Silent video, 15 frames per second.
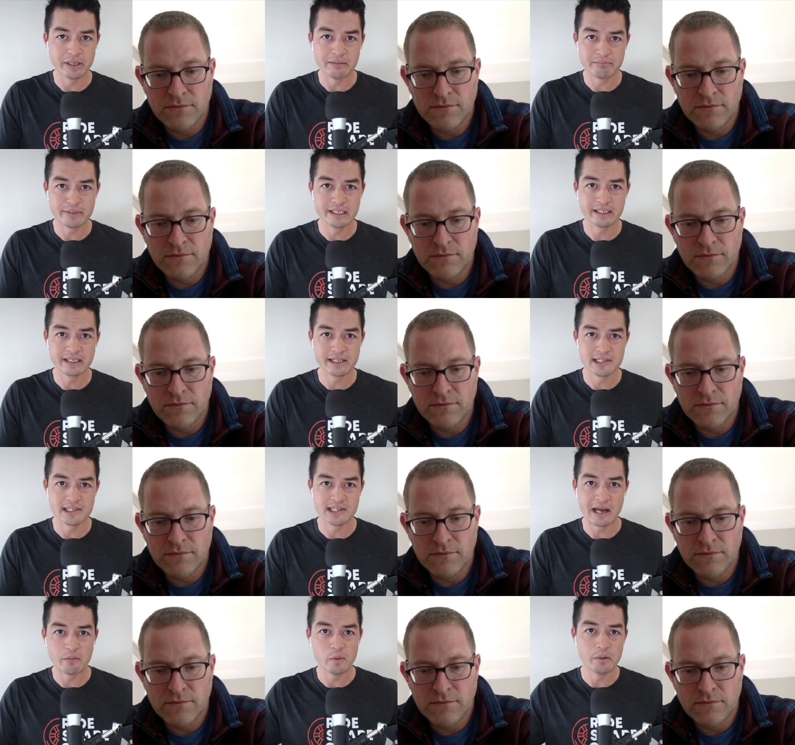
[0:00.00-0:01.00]
Speaker 1: but because
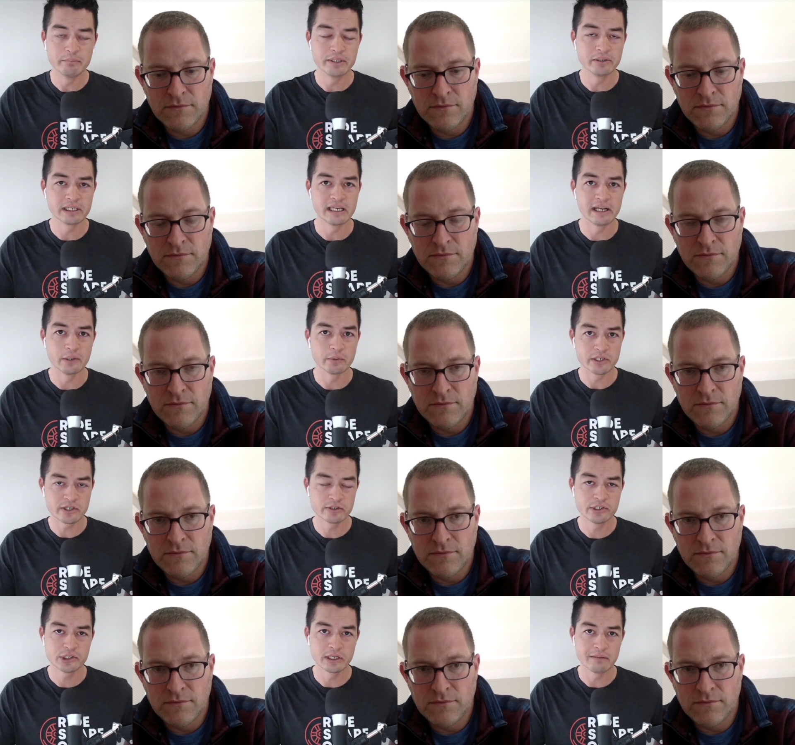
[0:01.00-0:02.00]
I won't be able to get a
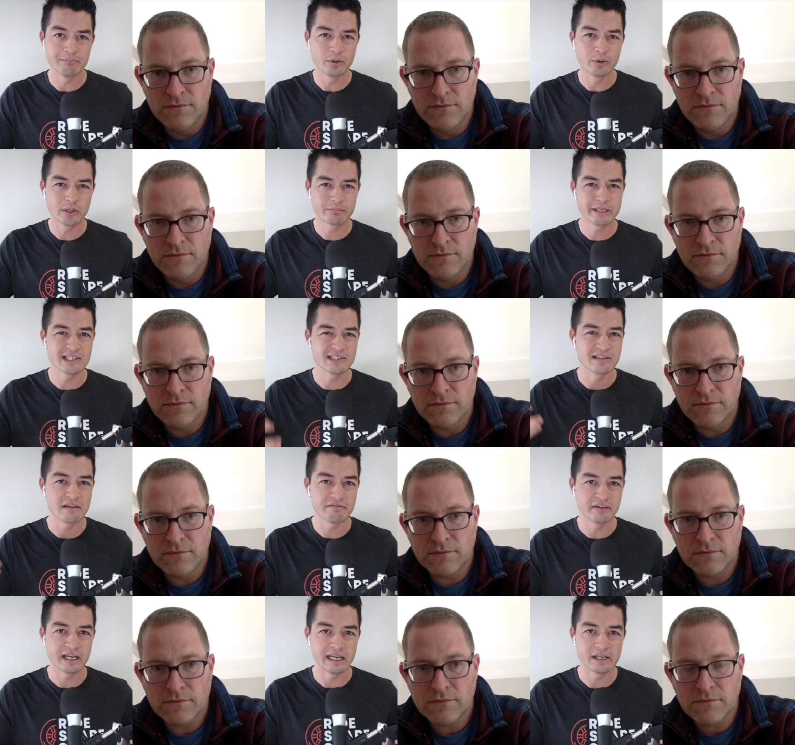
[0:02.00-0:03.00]
return trip, more because of the
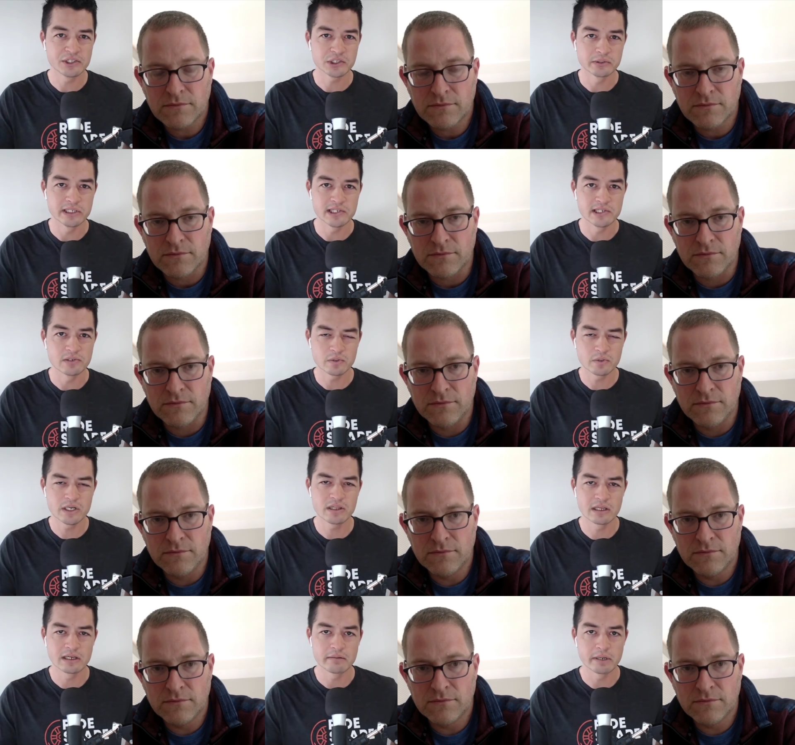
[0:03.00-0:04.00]
financial reasons. What do
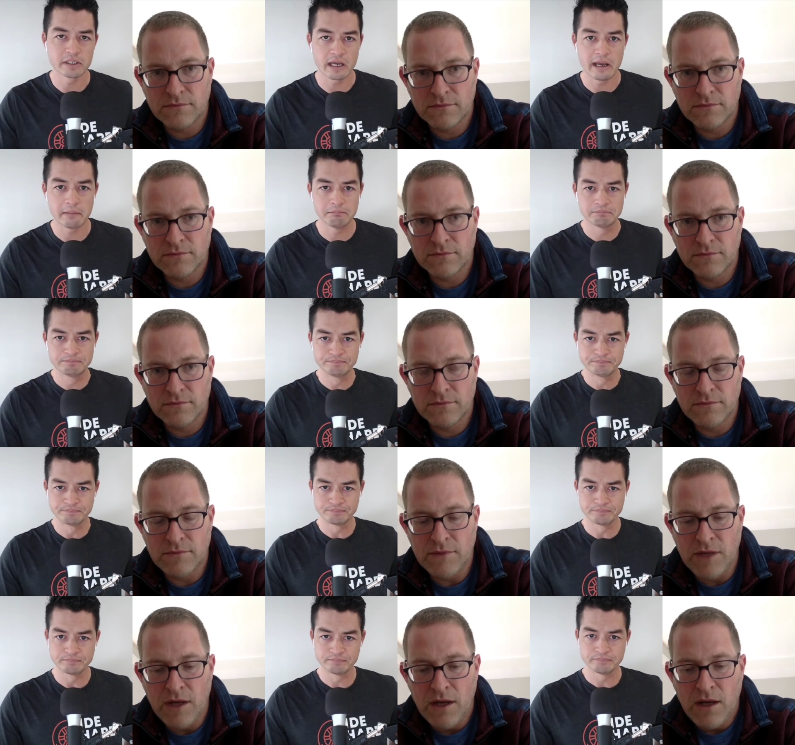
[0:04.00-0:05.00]
you think about that?
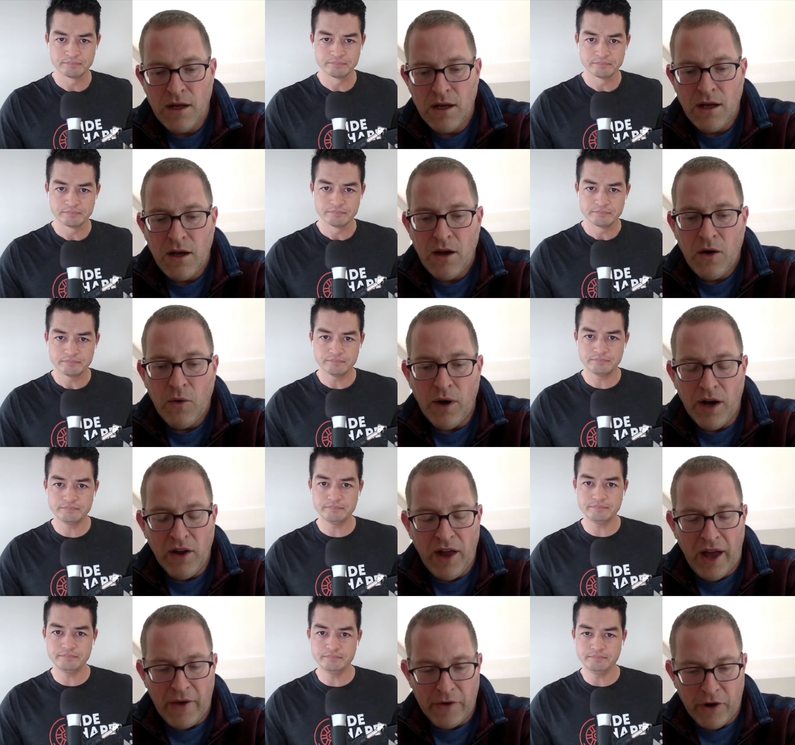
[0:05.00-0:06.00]
Speaker 2: Well,
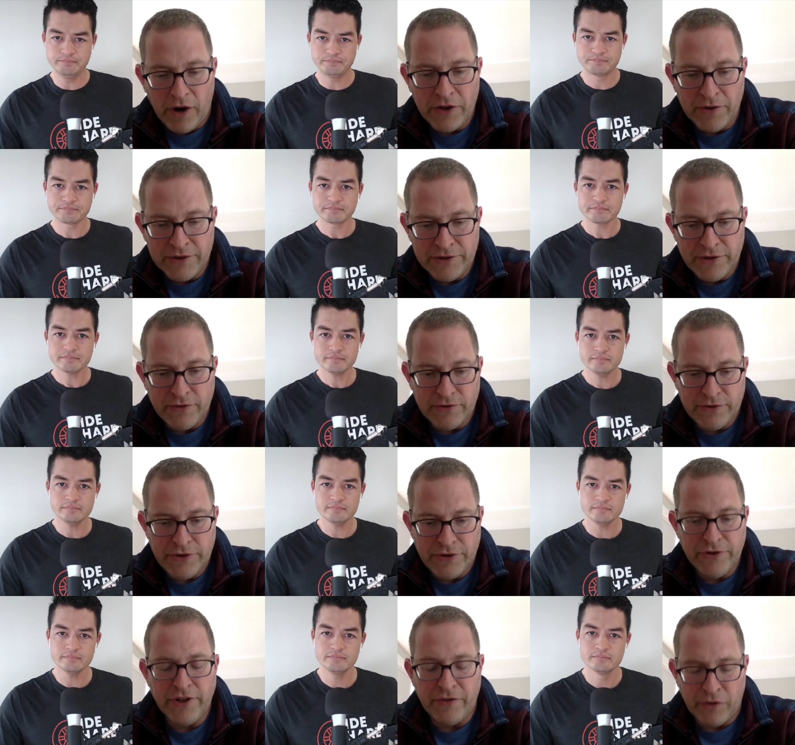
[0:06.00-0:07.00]
I would argue
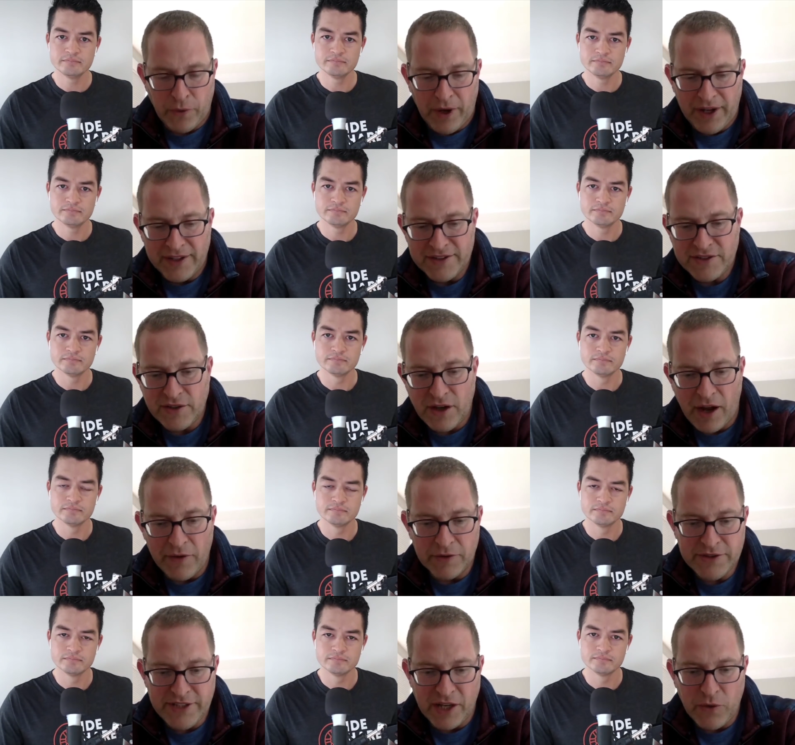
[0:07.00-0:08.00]
two different ways. I
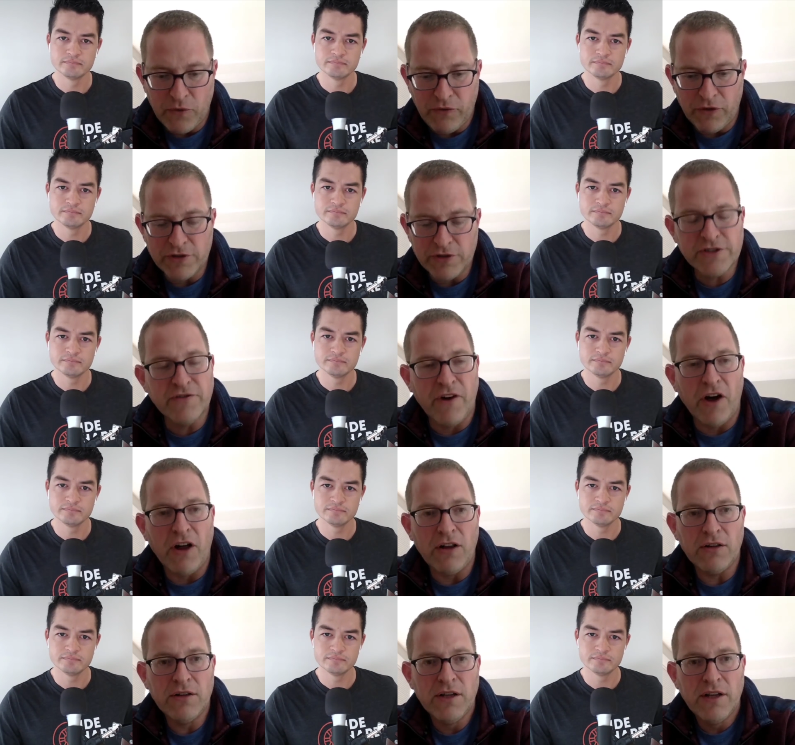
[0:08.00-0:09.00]
would say first of
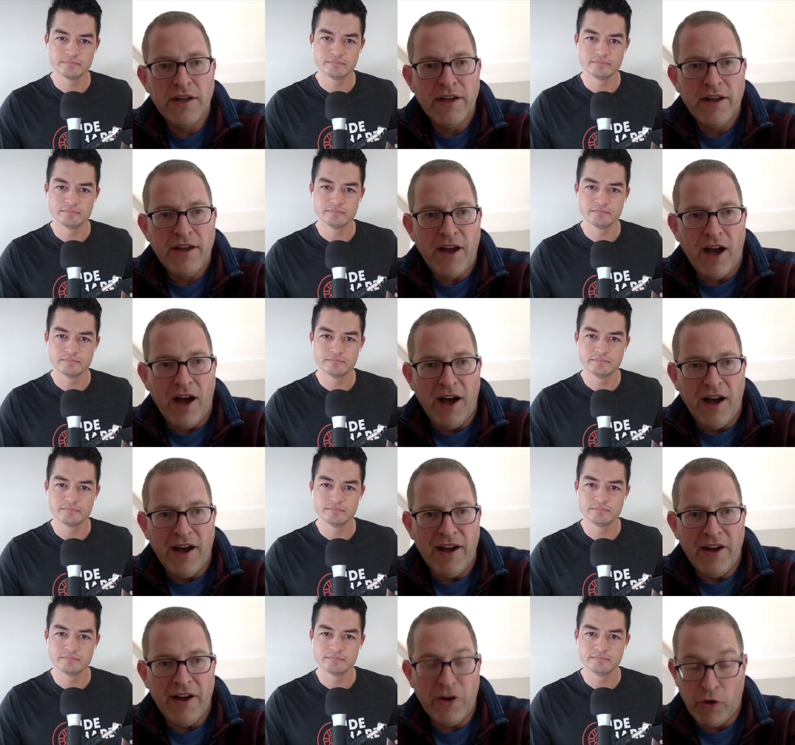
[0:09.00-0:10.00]
all
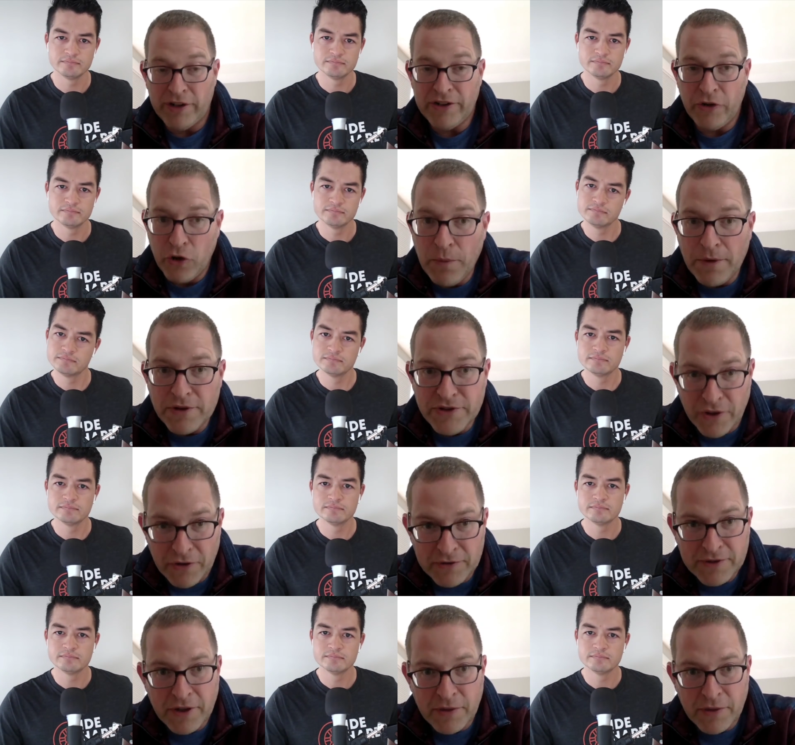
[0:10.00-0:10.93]
uh, according to Uber's own